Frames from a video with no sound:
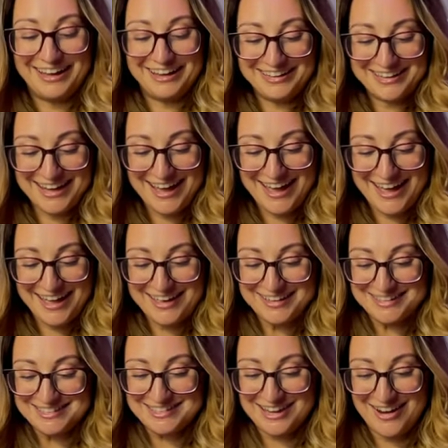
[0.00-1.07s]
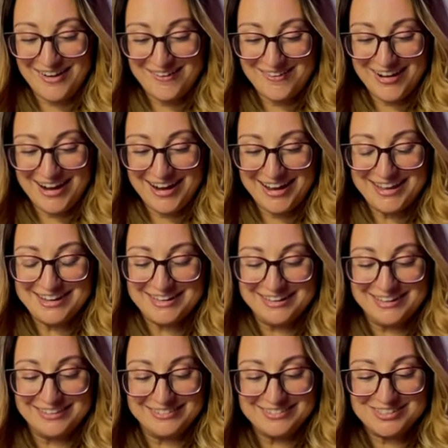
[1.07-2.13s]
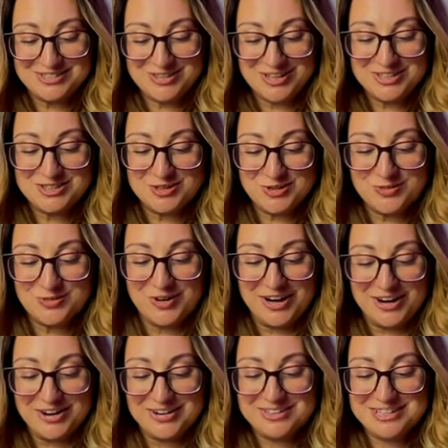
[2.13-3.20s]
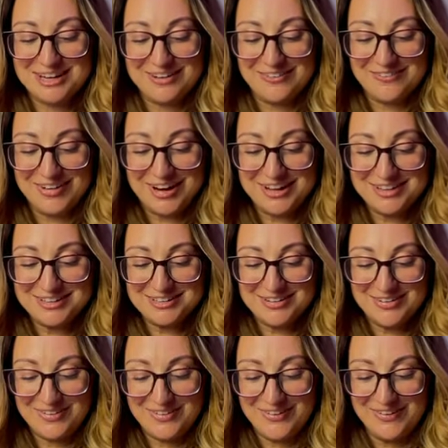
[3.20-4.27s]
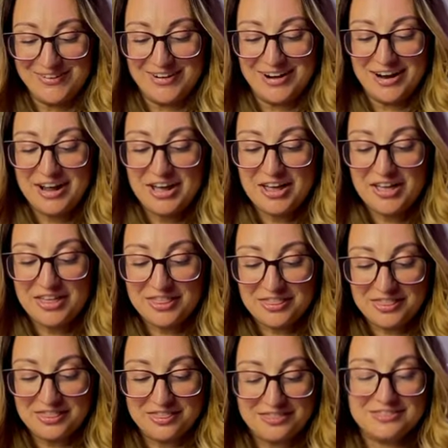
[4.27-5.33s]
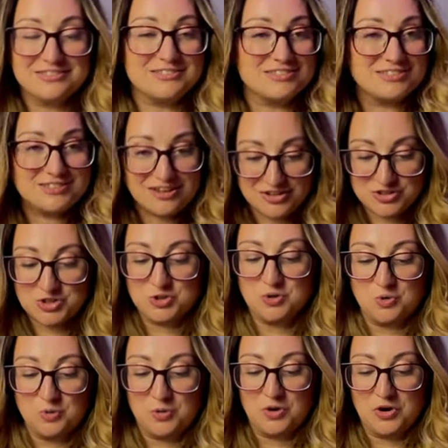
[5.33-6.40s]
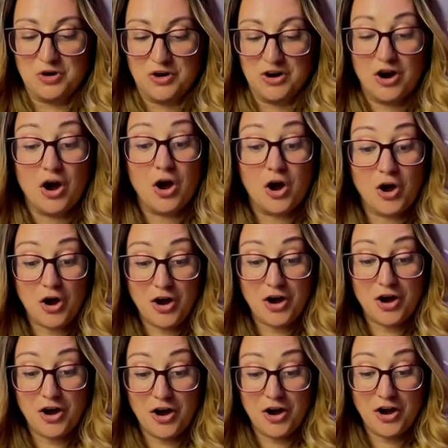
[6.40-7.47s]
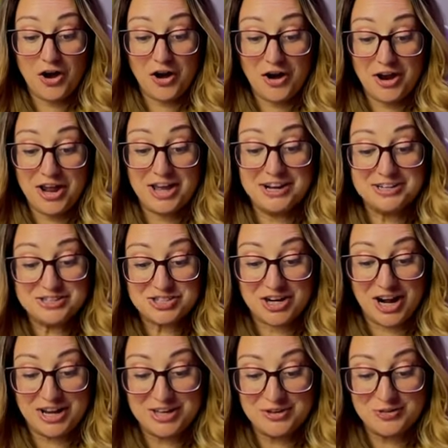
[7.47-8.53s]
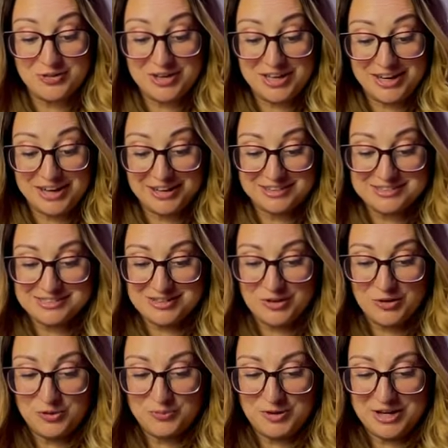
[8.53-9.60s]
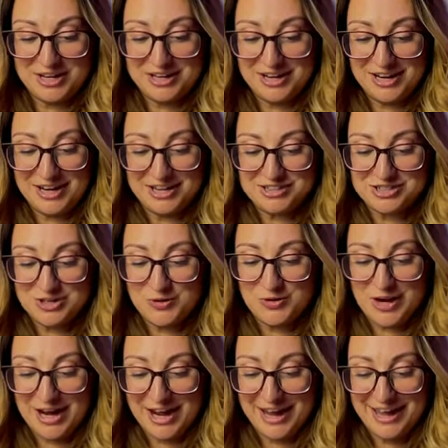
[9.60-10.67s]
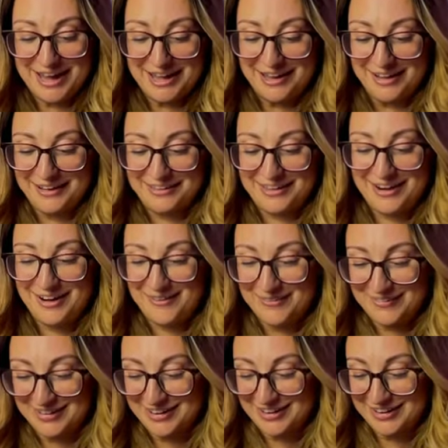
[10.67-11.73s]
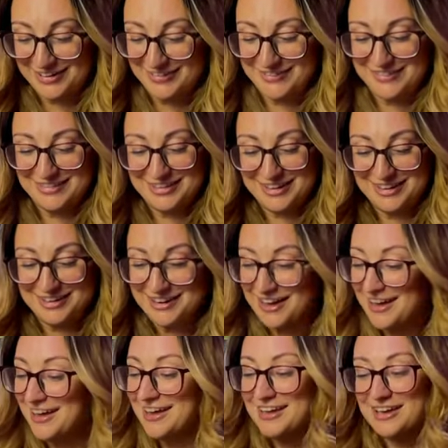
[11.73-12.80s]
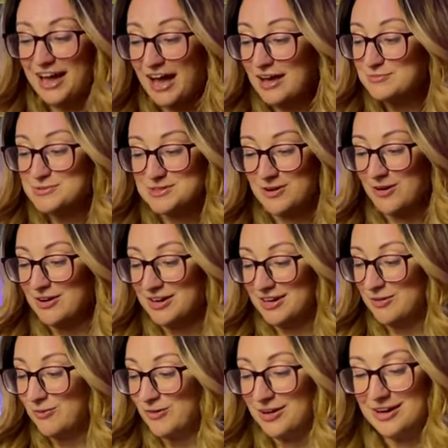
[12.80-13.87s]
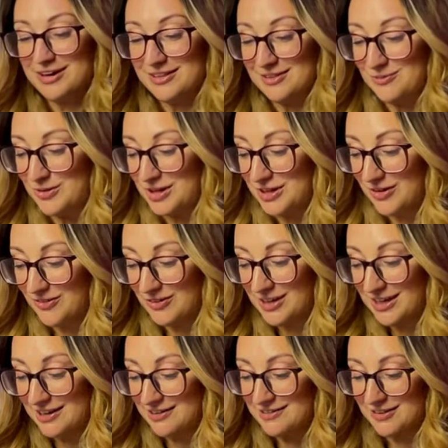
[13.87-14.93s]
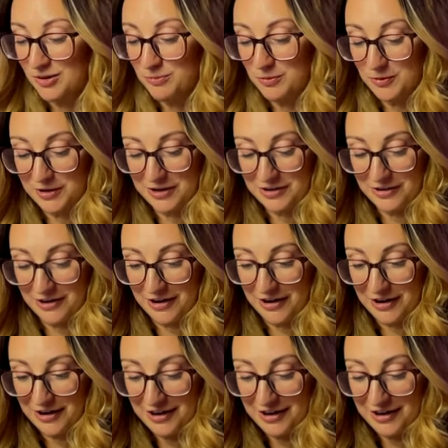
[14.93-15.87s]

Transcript: Nice! Alright, and an illustration rare Tyranitar. Such a cool card. And a Chiyu EX. Oh my gosh, okay! There we go, and then I'm starting to get worried, and then we go and get a double hitter.